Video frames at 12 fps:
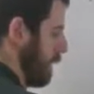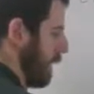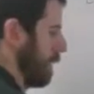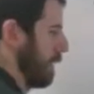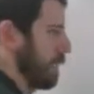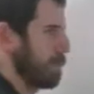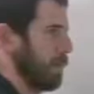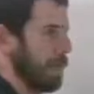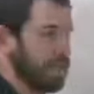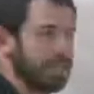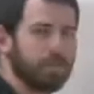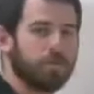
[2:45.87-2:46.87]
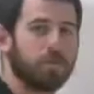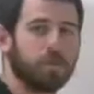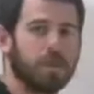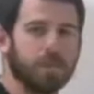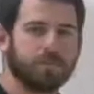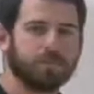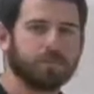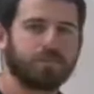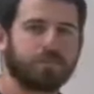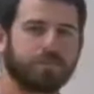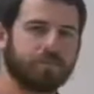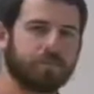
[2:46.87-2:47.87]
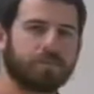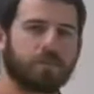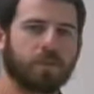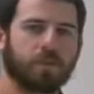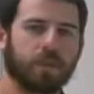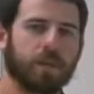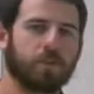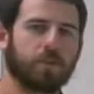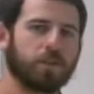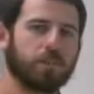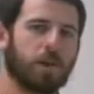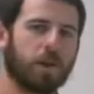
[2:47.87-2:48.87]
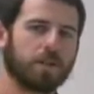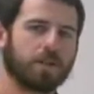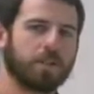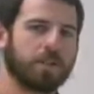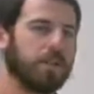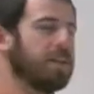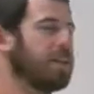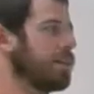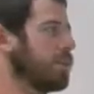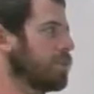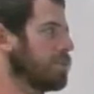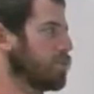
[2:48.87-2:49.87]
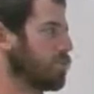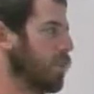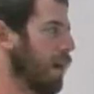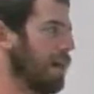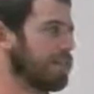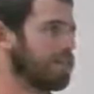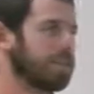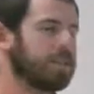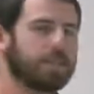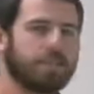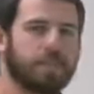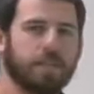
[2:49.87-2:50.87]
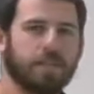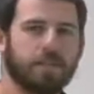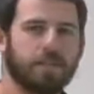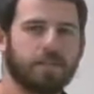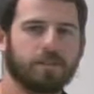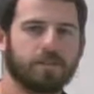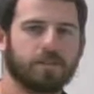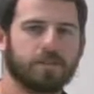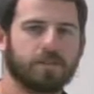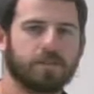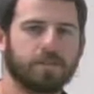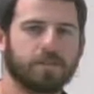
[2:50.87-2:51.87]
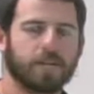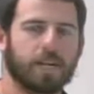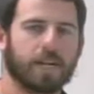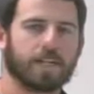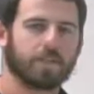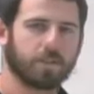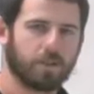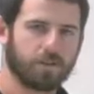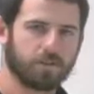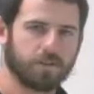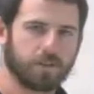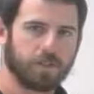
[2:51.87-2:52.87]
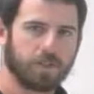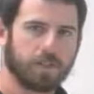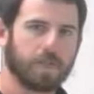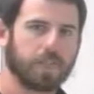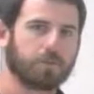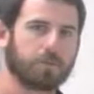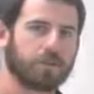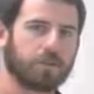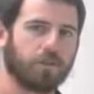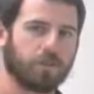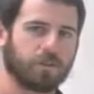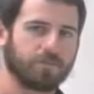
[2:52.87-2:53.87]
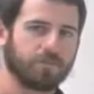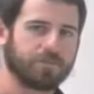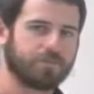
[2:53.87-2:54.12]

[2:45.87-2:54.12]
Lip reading: And that is my answer for B. Okay, go ahead and pause it. Try C and D on your own, and then we're going to go over it.